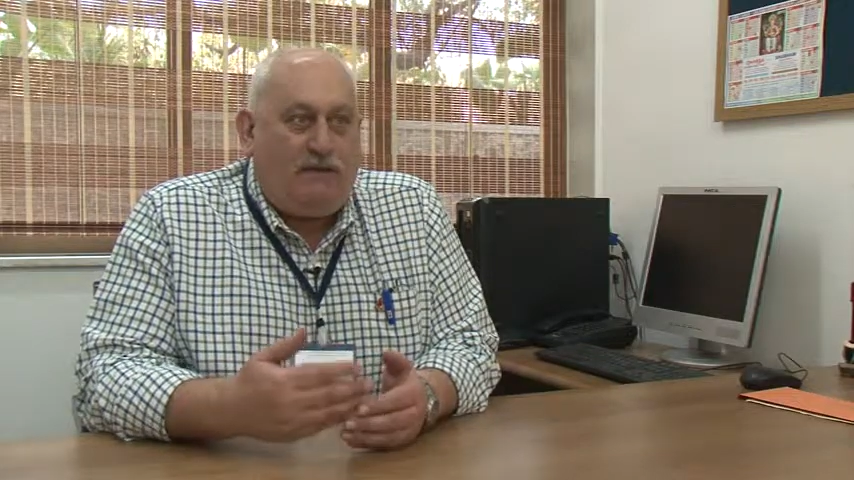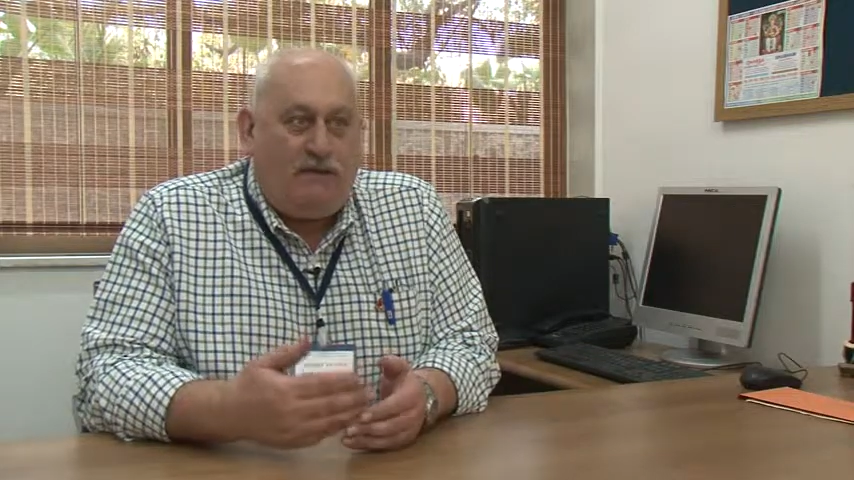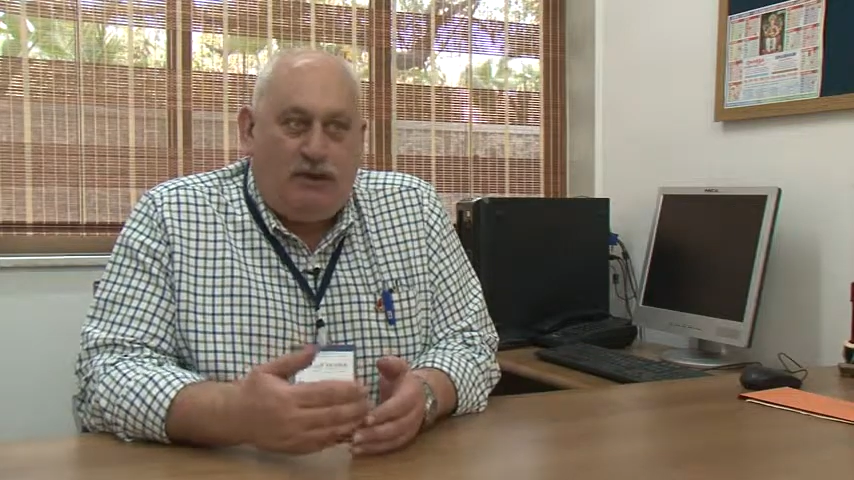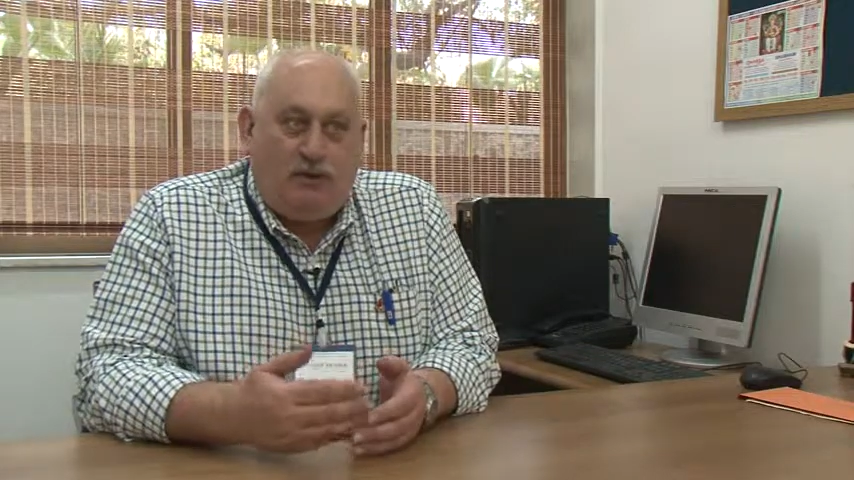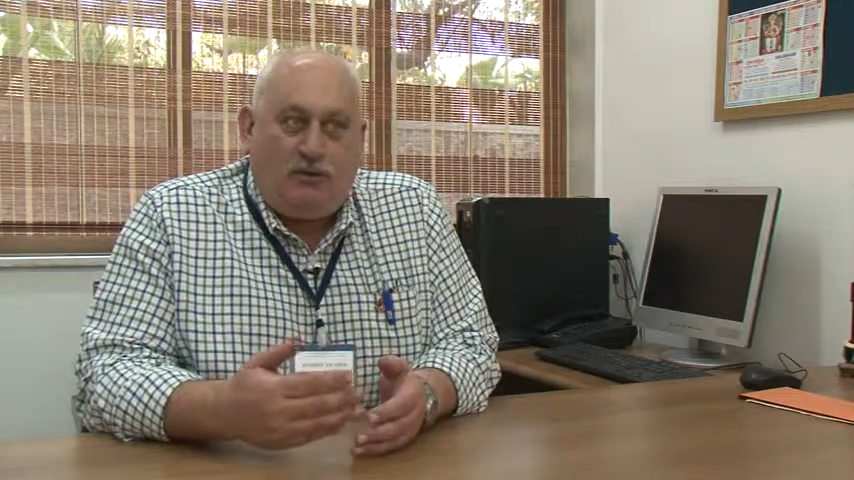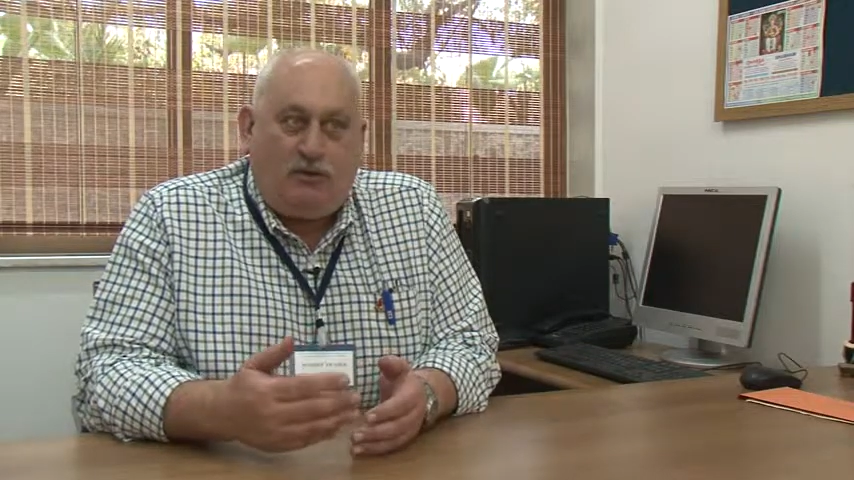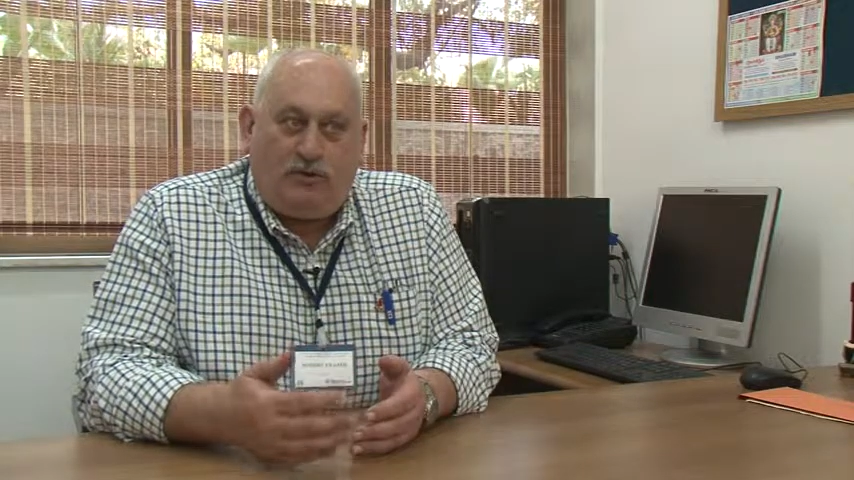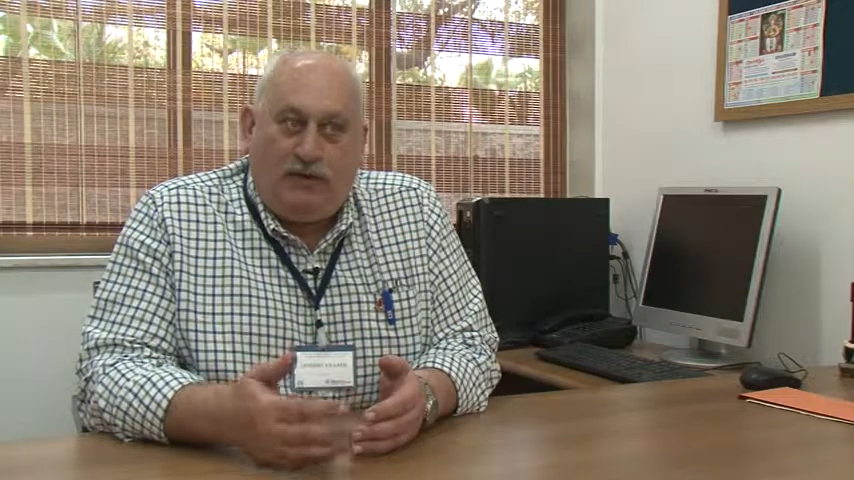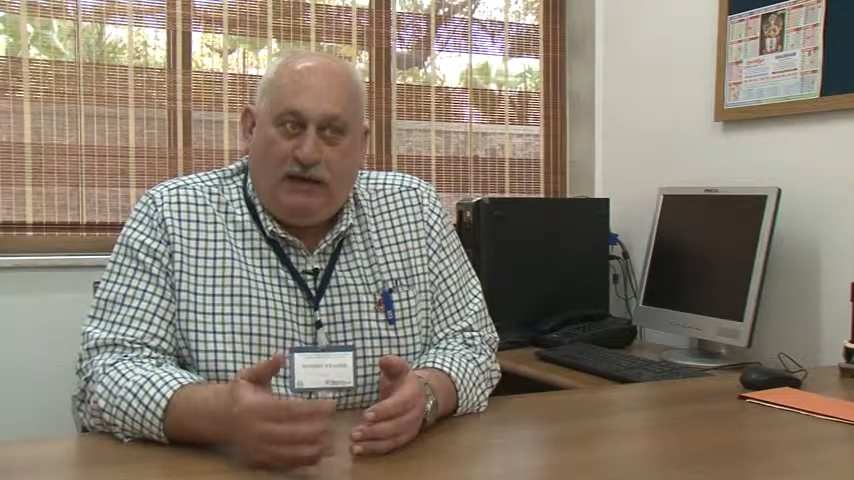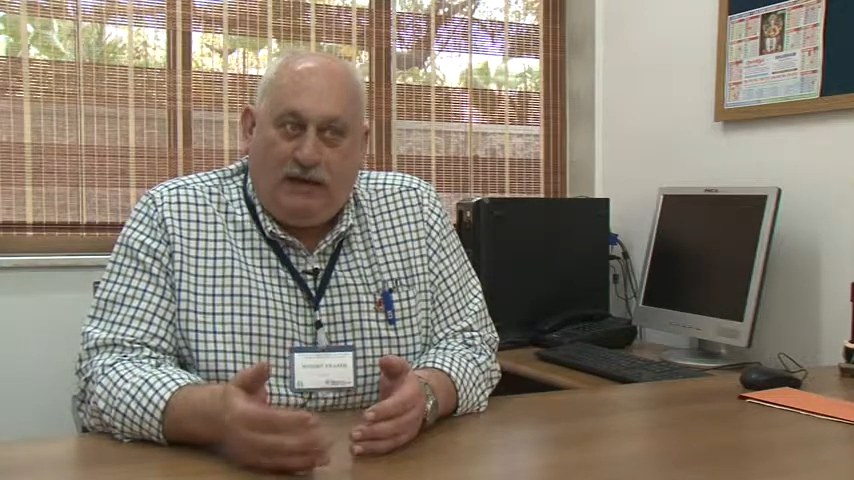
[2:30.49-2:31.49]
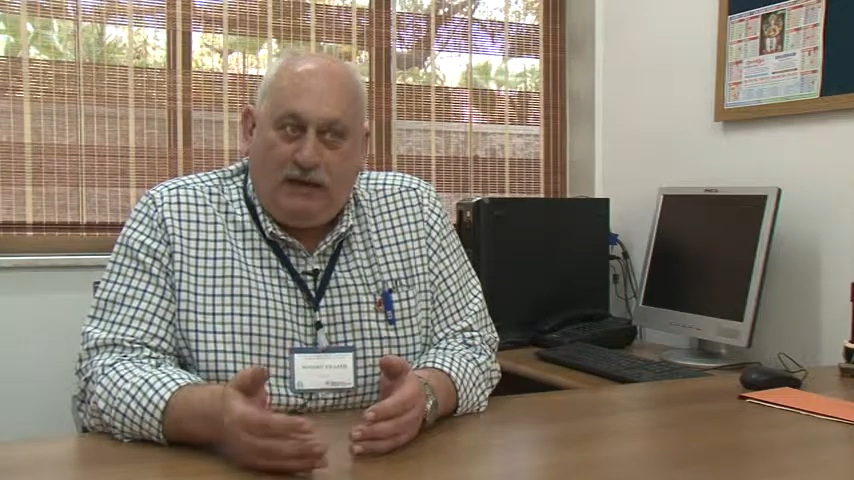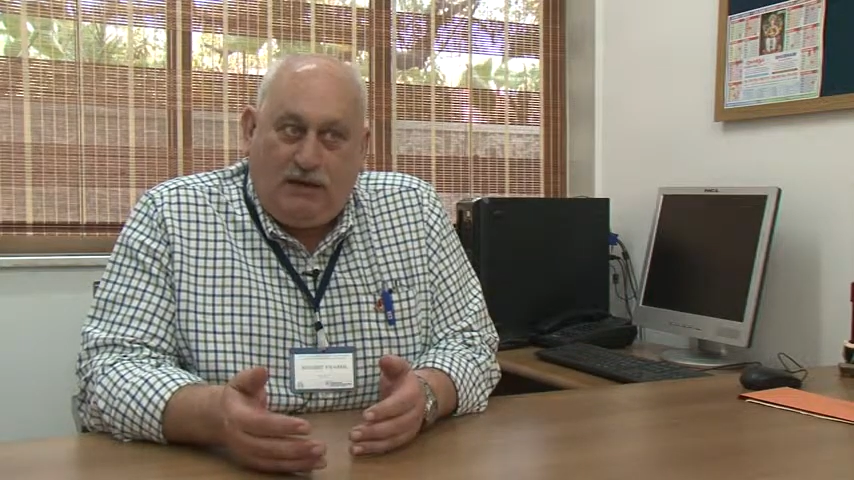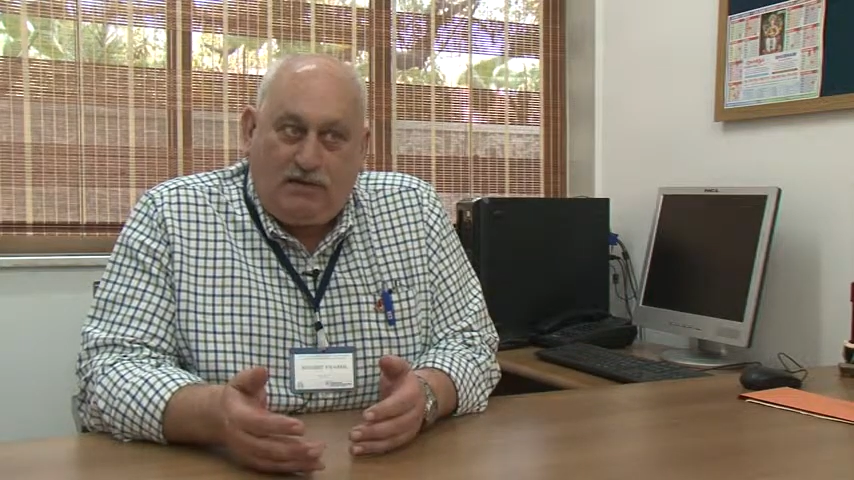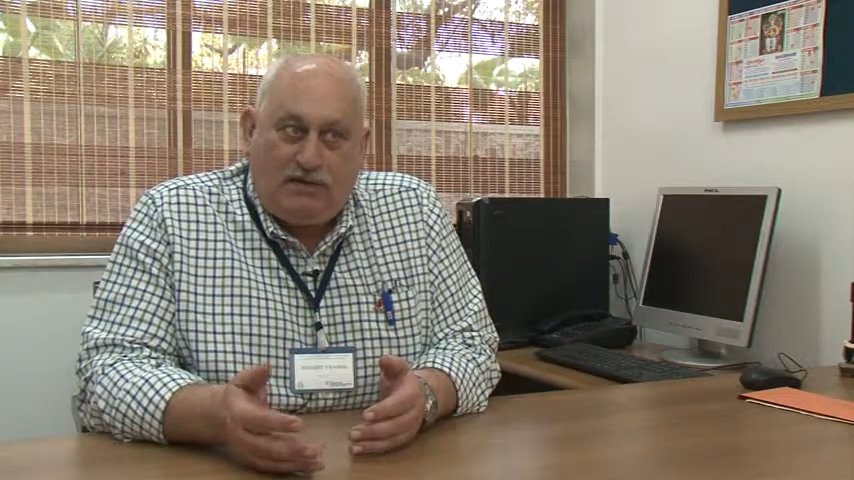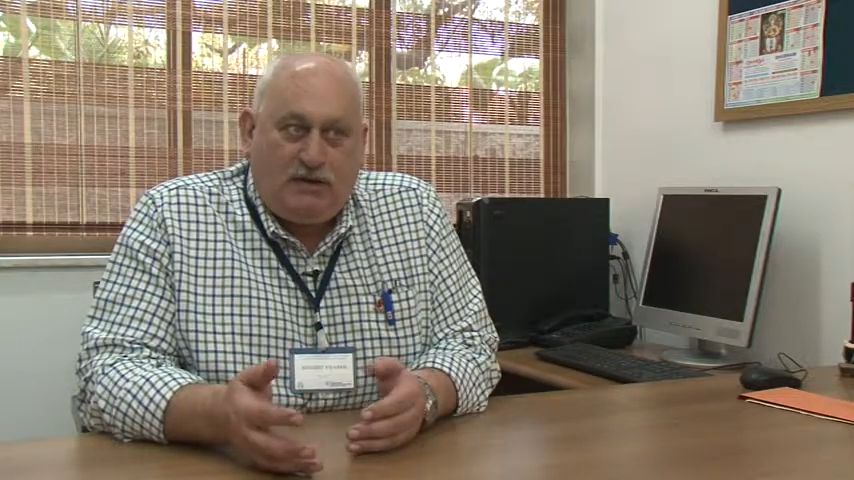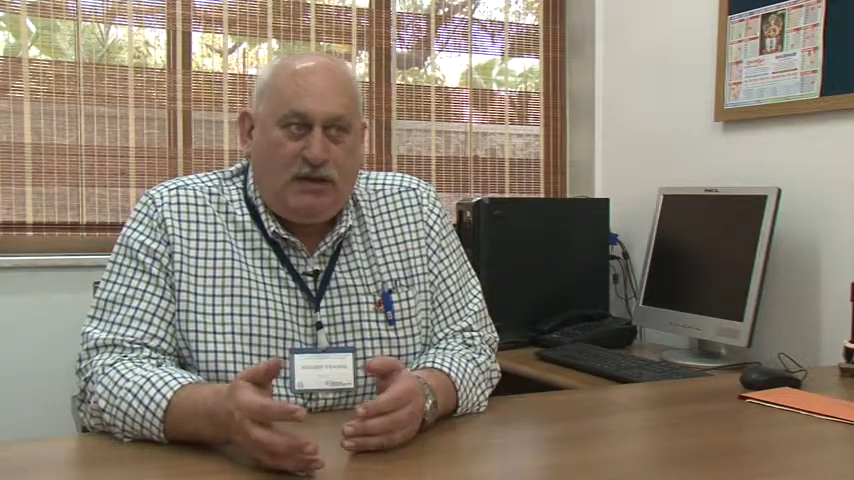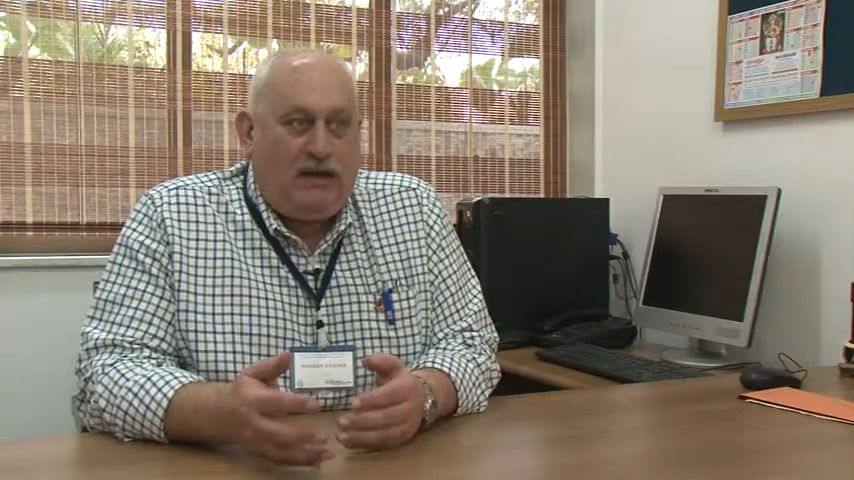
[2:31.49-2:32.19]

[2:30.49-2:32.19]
every 2 or 3 years,